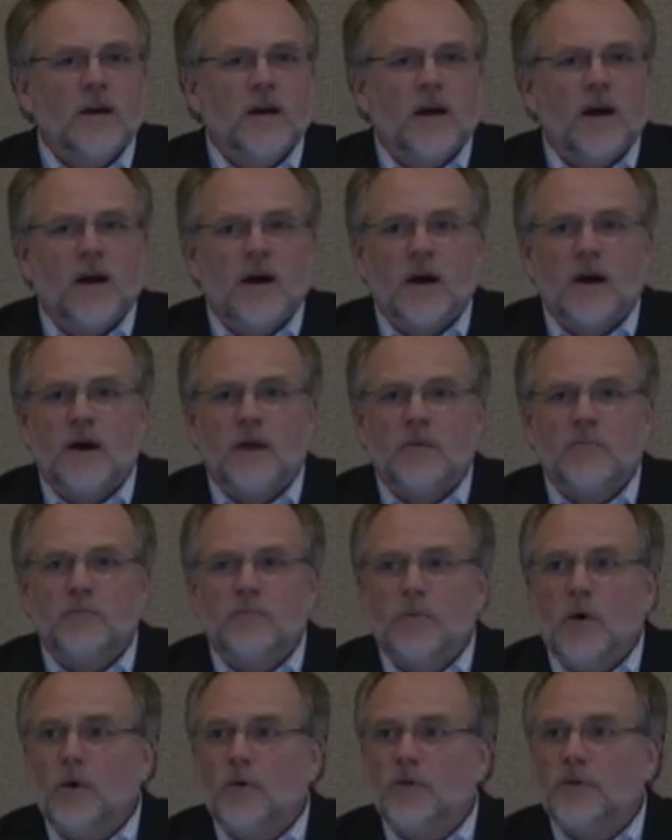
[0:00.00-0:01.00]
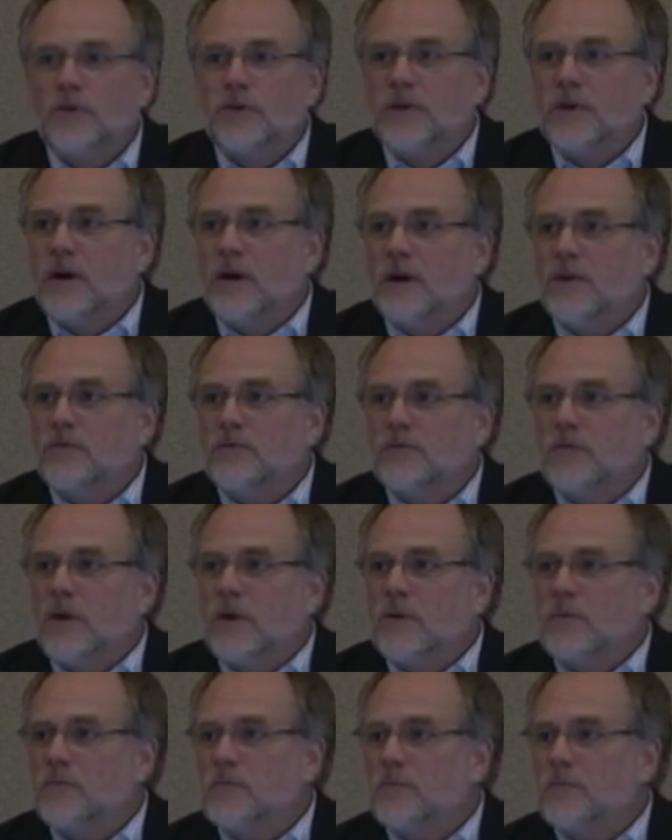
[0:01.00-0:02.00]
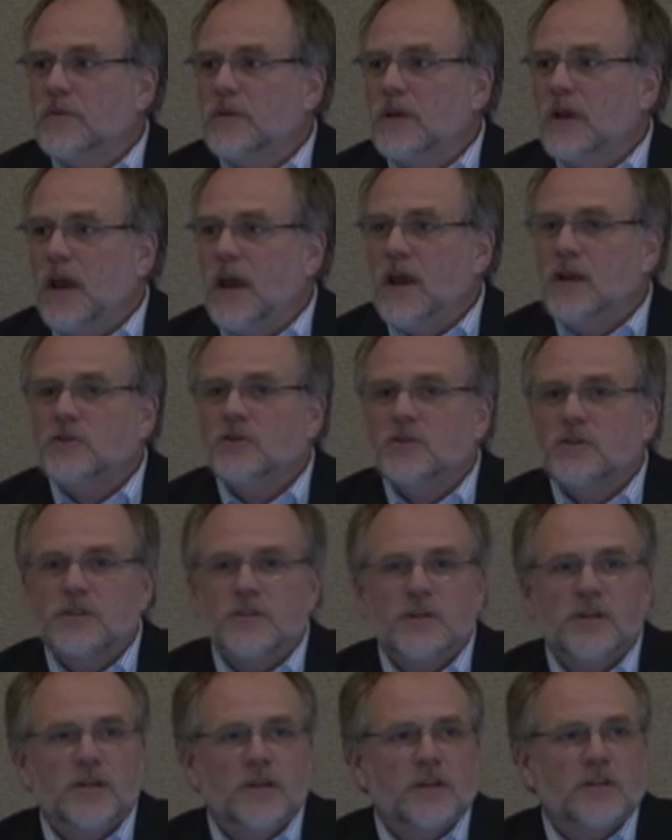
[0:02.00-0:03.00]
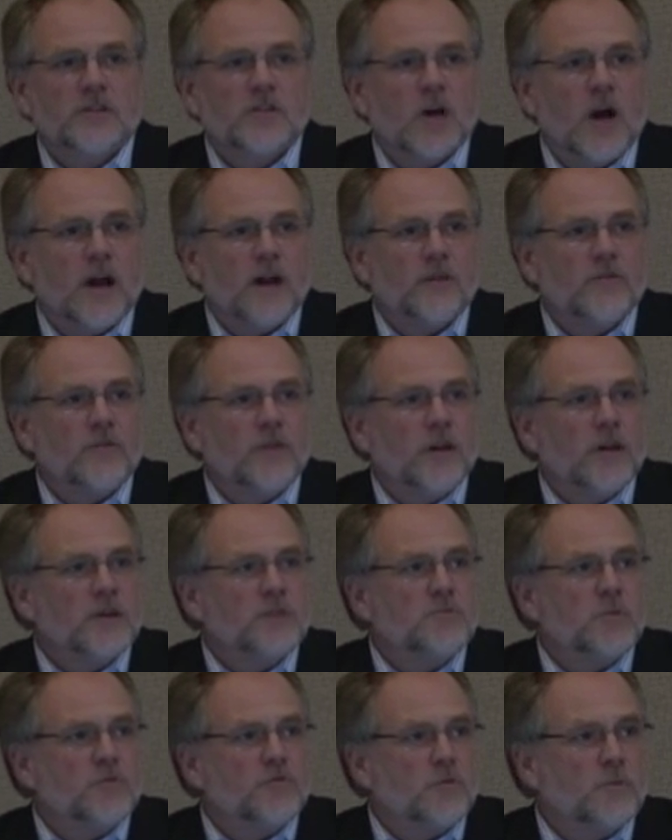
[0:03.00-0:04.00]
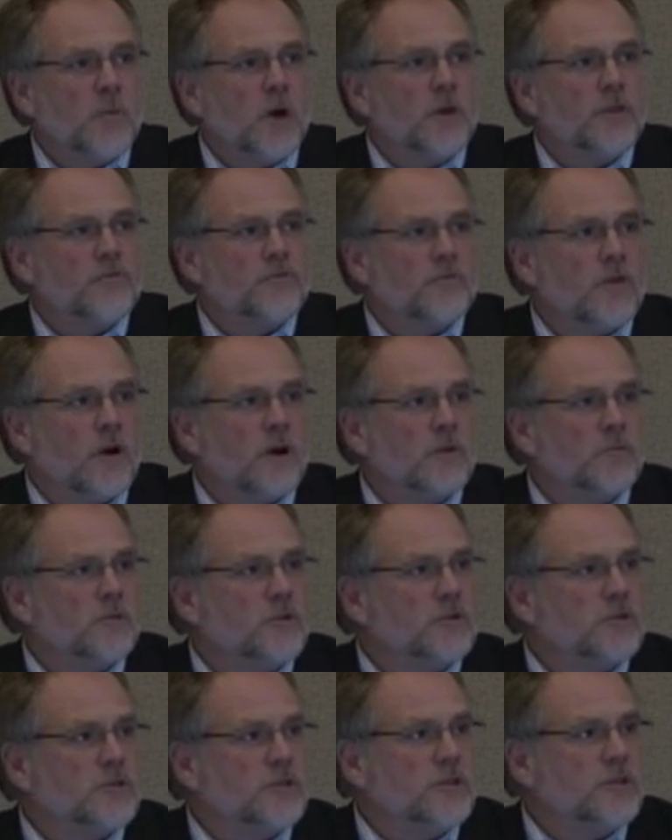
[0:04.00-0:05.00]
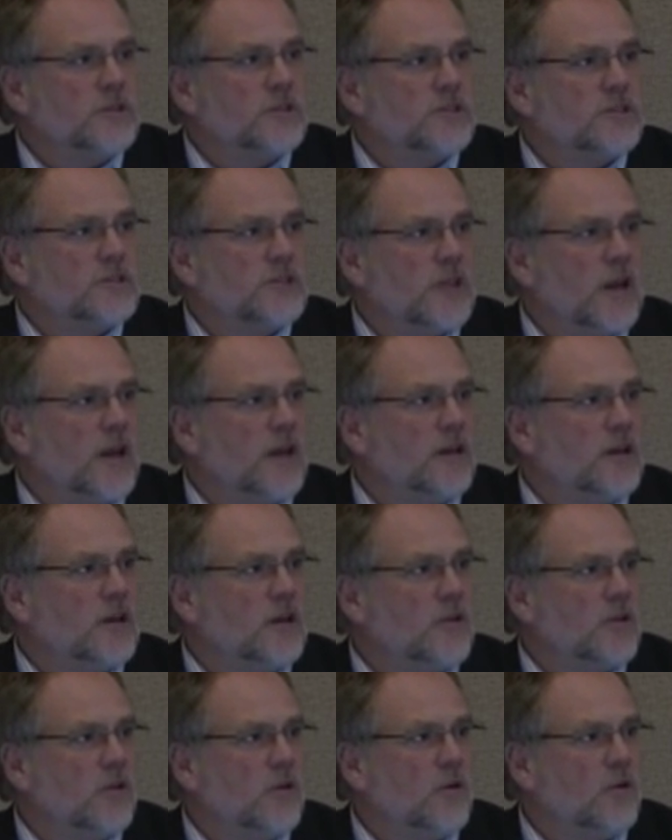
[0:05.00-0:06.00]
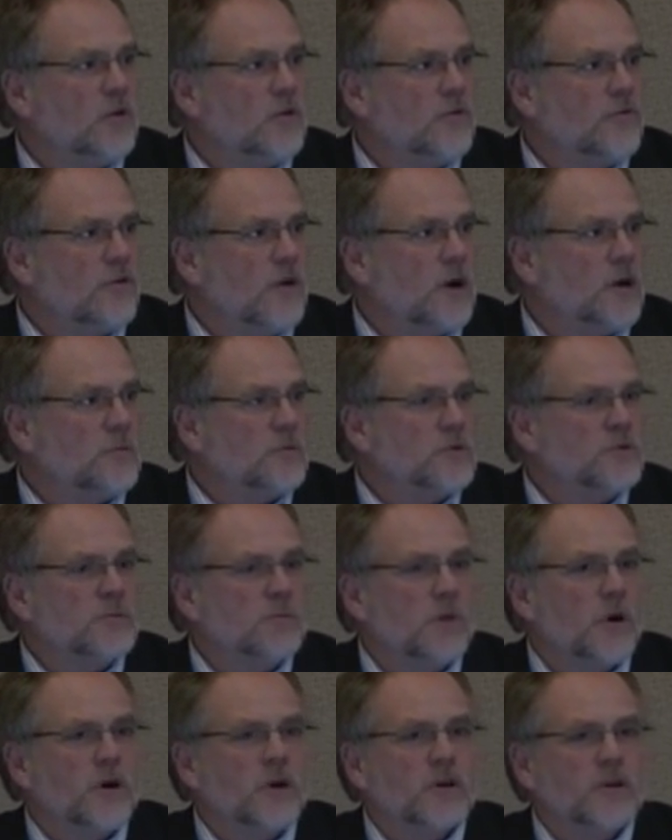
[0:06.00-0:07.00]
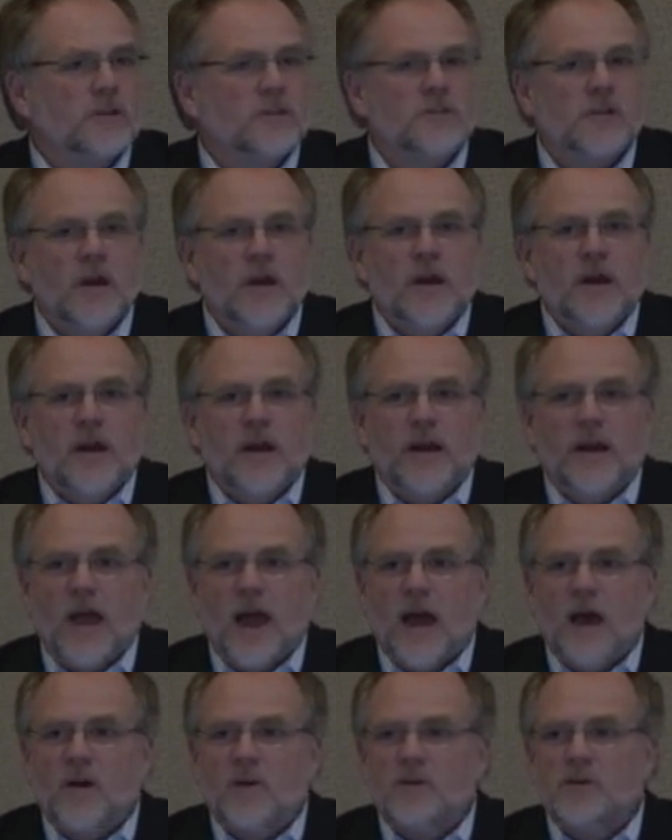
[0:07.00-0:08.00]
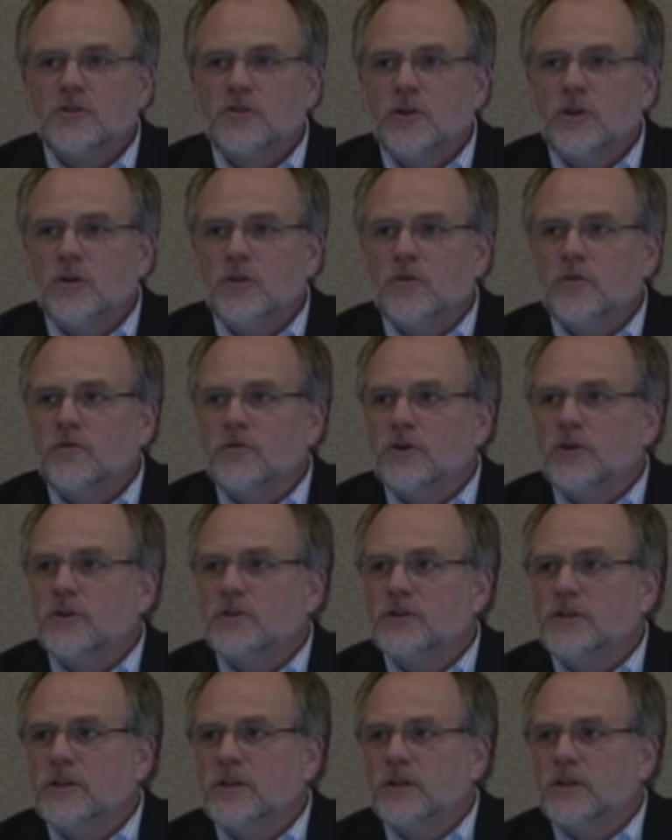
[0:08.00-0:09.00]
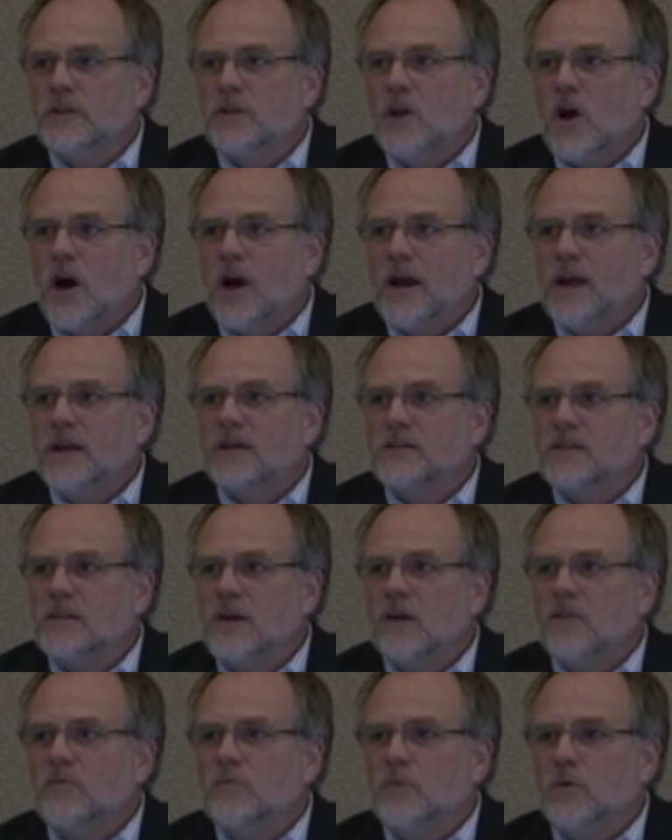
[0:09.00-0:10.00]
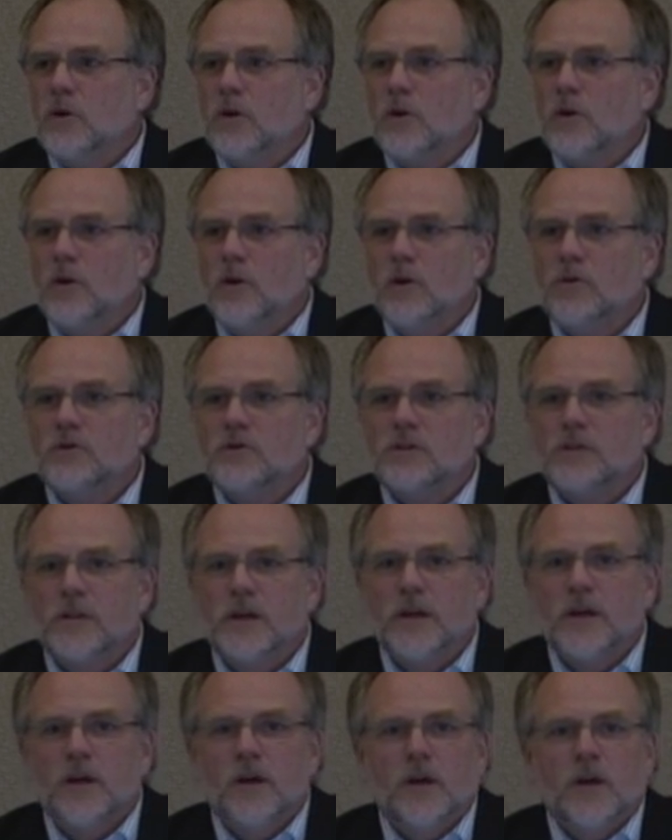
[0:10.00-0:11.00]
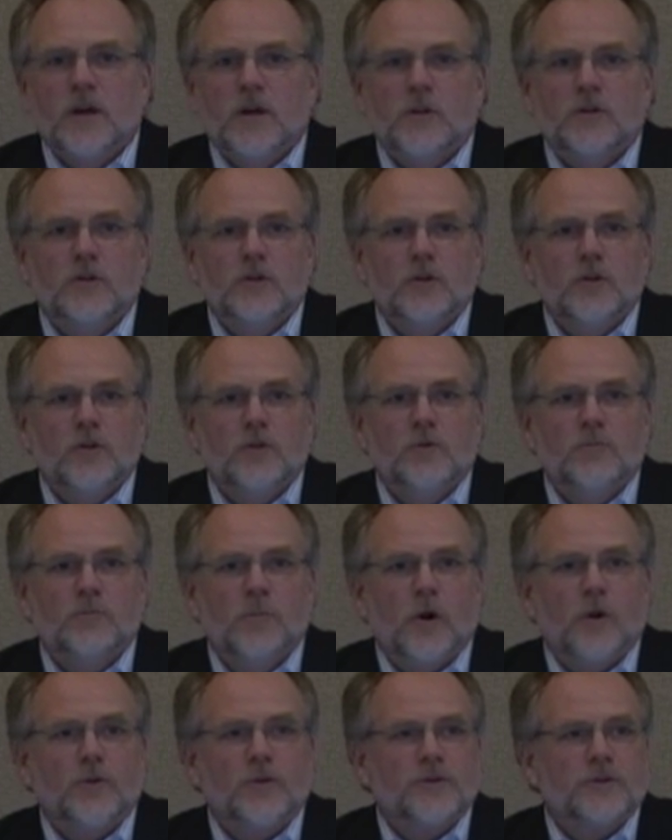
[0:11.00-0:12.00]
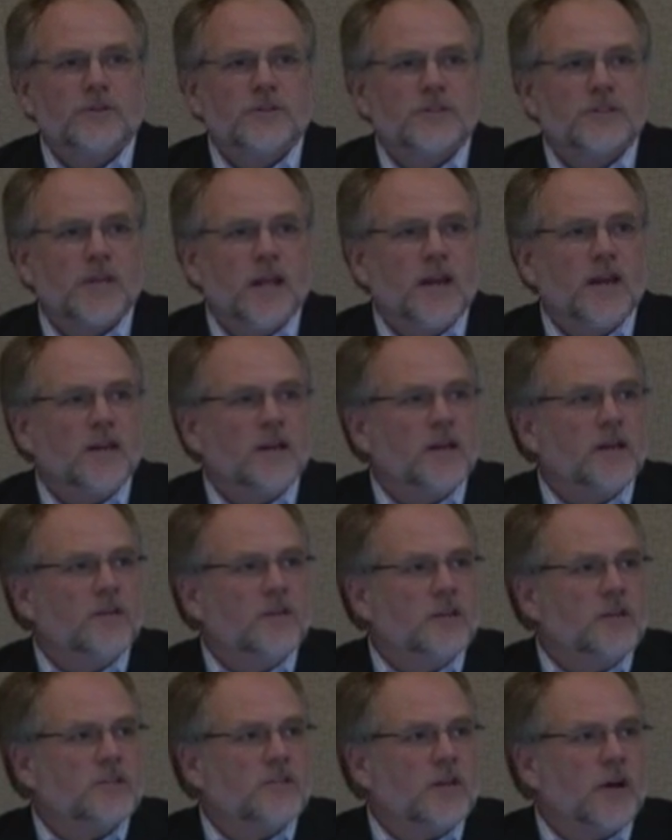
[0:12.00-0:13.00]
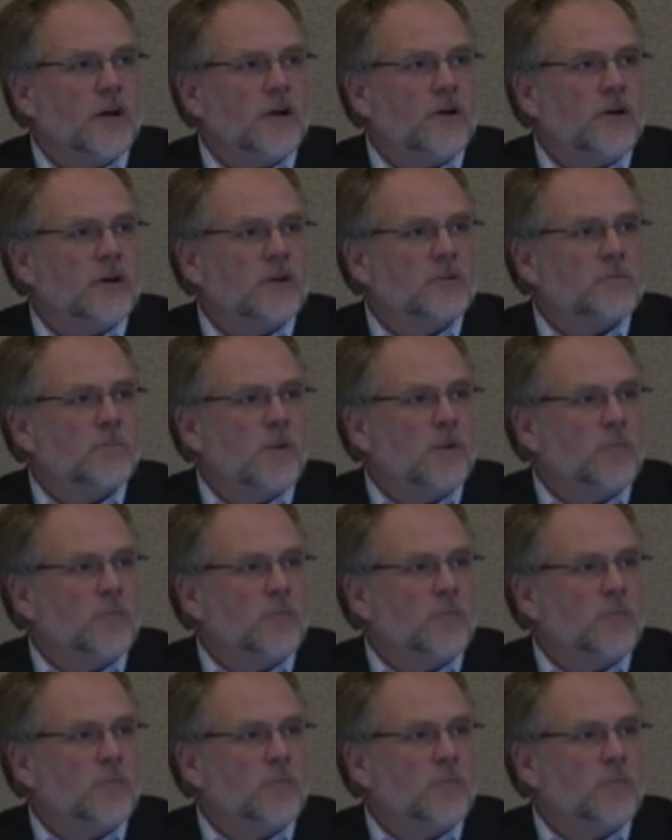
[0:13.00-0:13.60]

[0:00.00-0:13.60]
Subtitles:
both from the agency side of things, but from all the farmers in this state and the local farmers markets, and how does the university tie itself more closely to both the state in these areas by